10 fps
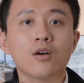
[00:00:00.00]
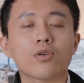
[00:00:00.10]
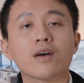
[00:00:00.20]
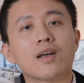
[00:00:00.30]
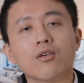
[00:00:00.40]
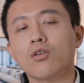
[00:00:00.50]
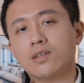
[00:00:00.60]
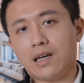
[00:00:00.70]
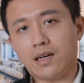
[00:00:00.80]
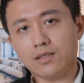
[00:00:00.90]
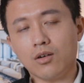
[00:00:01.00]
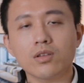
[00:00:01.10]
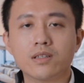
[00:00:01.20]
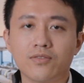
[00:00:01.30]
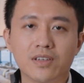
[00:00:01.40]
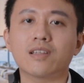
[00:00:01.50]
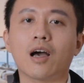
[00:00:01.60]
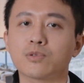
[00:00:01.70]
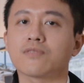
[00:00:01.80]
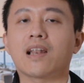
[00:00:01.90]
We have now looked at all the different
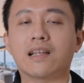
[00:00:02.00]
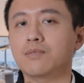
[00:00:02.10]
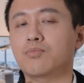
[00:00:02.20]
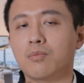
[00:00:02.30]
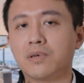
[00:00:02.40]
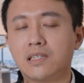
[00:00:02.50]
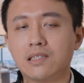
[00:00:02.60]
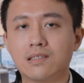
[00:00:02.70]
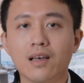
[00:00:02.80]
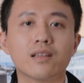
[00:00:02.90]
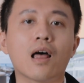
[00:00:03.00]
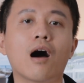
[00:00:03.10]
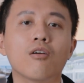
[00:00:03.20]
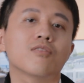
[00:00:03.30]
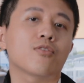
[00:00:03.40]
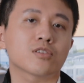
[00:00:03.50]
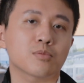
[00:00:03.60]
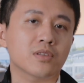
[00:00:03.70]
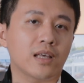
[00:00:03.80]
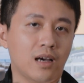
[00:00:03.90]
types of landed properties and how
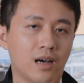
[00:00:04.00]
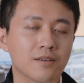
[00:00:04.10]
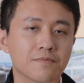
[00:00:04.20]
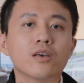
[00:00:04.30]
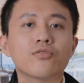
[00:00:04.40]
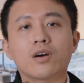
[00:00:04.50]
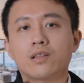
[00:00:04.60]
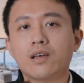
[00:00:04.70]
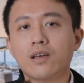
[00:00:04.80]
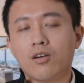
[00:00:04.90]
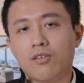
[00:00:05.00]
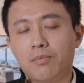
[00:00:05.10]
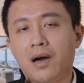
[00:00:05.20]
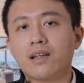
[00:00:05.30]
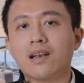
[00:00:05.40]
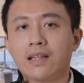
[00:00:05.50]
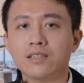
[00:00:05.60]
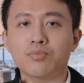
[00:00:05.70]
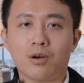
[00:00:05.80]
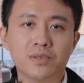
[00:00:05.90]
affordable they are. If you are thinking of buying
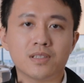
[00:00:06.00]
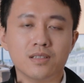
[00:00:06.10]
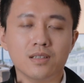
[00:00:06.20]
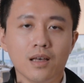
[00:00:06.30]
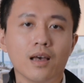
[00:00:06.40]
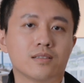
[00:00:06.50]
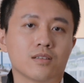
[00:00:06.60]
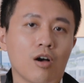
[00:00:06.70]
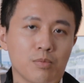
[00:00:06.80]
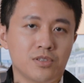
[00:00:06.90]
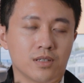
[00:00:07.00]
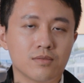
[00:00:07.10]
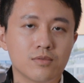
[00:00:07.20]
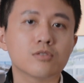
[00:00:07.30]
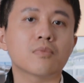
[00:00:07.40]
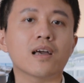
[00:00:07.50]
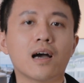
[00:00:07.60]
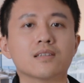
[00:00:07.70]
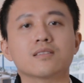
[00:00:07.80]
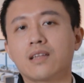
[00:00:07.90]
landed property as an option, you might
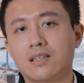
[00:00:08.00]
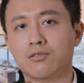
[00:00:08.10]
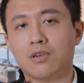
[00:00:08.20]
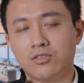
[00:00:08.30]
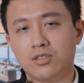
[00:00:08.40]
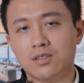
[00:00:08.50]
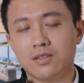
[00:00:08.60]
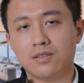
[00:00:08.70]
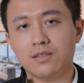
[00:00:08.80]
ask the next question.